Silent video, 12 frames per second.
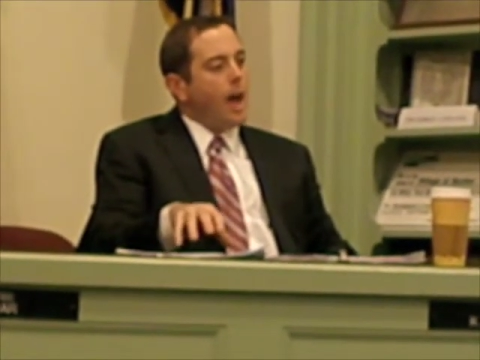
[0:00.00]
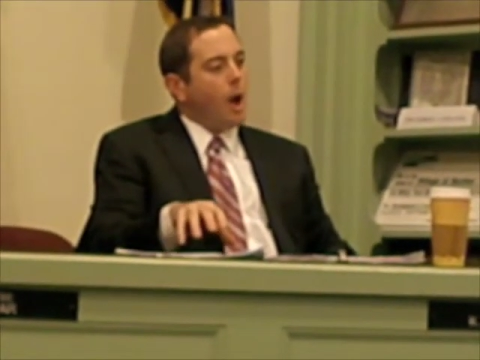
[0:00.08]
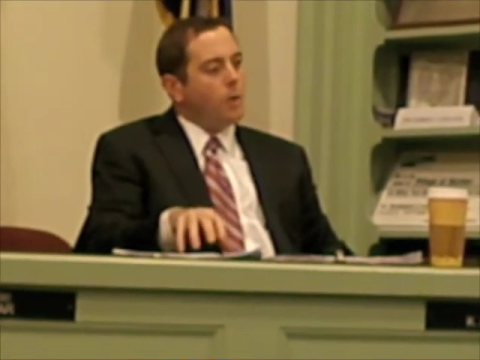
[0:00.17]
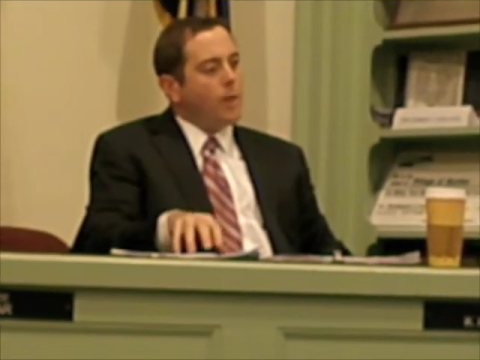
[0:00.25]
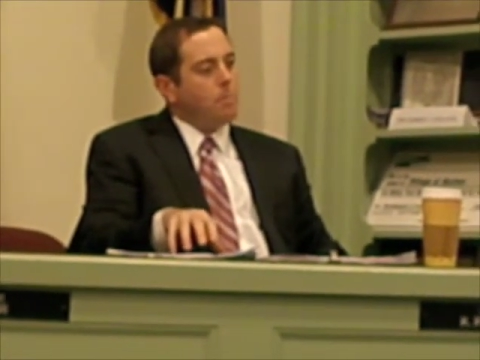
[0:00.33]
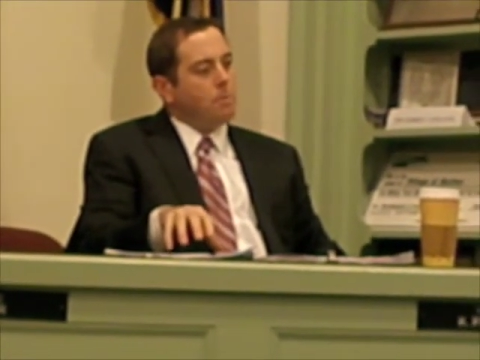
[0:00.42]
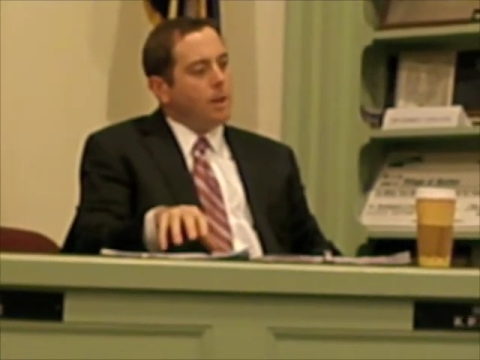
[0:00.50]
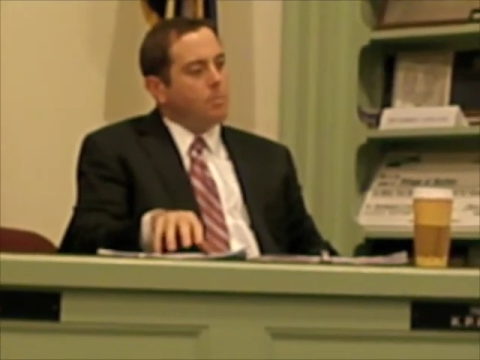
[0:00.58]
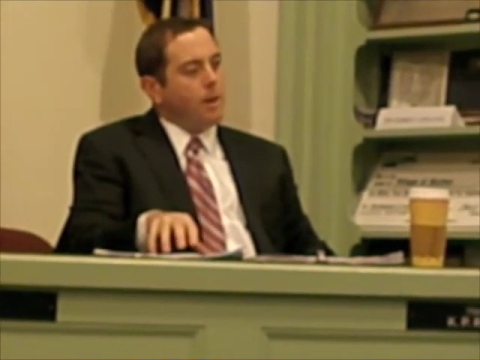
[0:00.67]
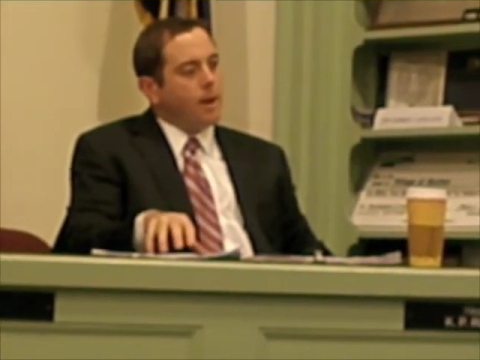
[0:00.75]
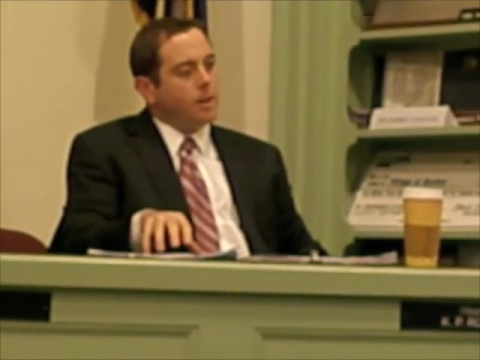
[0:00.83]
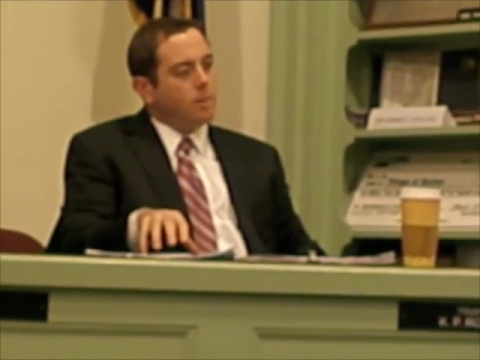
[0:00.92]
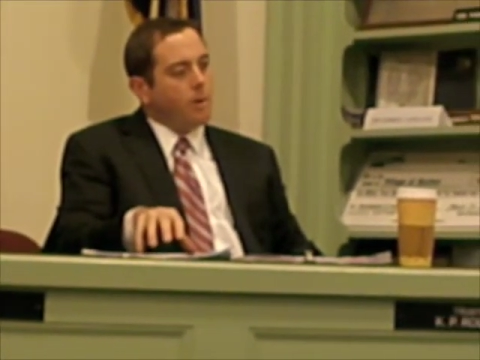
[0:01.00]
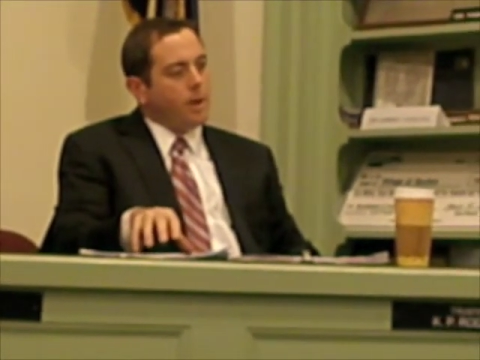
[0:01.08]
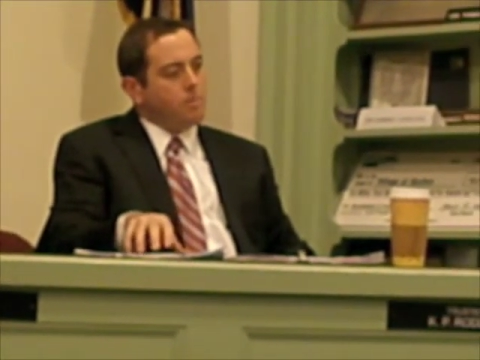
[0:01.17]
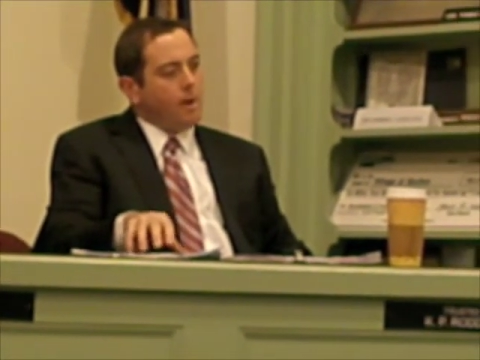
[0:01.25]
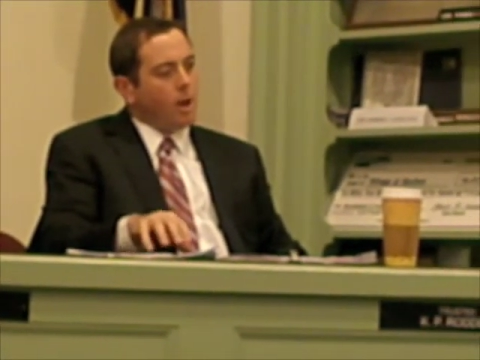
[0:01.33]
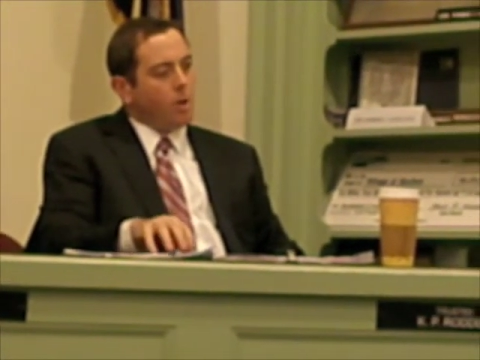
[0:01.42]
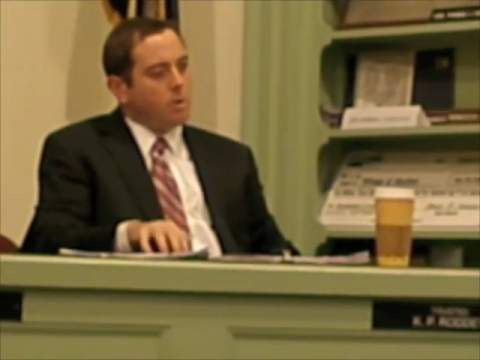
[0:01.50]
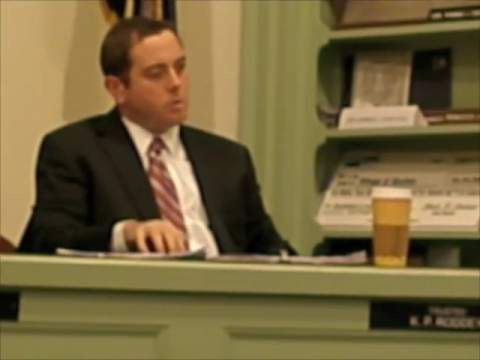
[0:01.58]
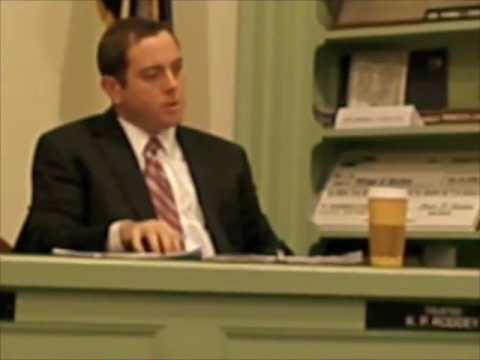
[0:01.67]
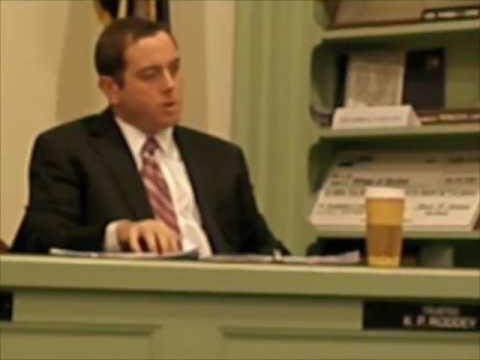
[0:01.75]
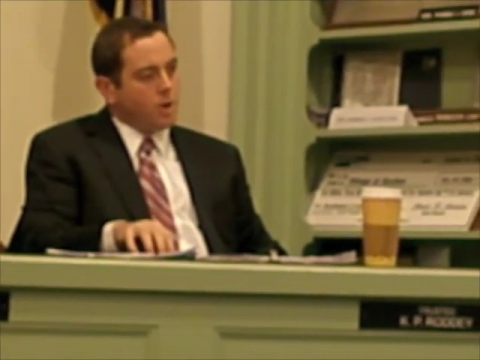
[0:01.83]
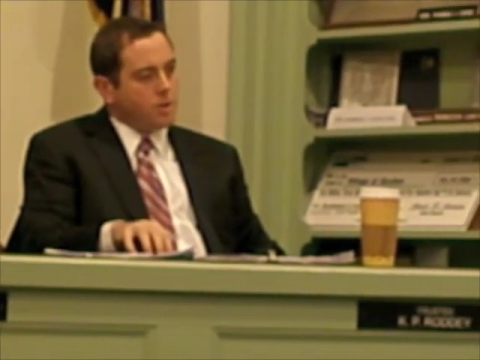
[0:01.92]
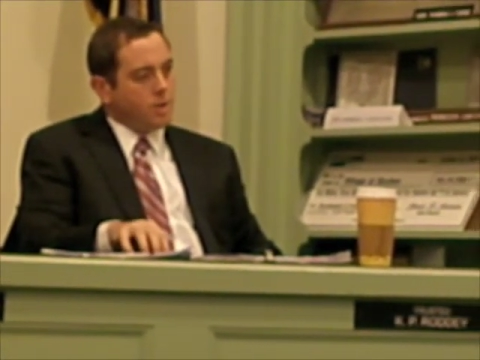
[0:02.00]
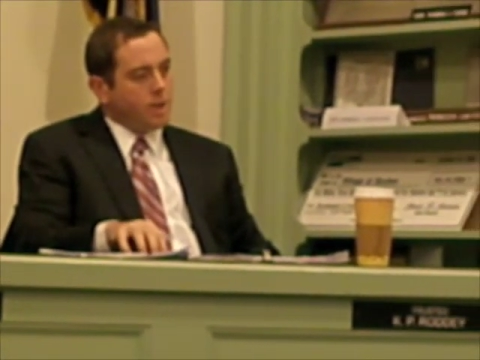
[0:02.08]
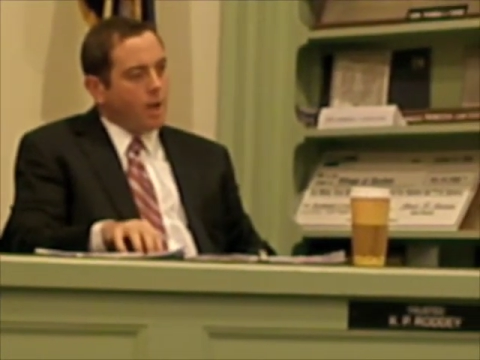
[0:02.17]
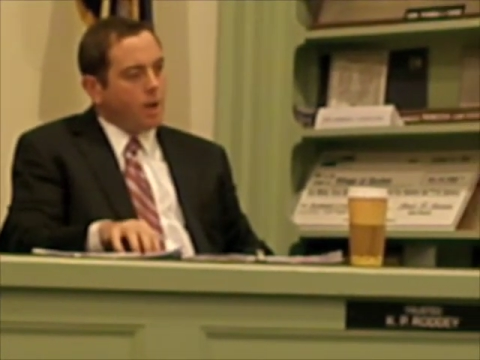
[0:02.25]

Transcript: how would that be impacted by the manner in which we charge the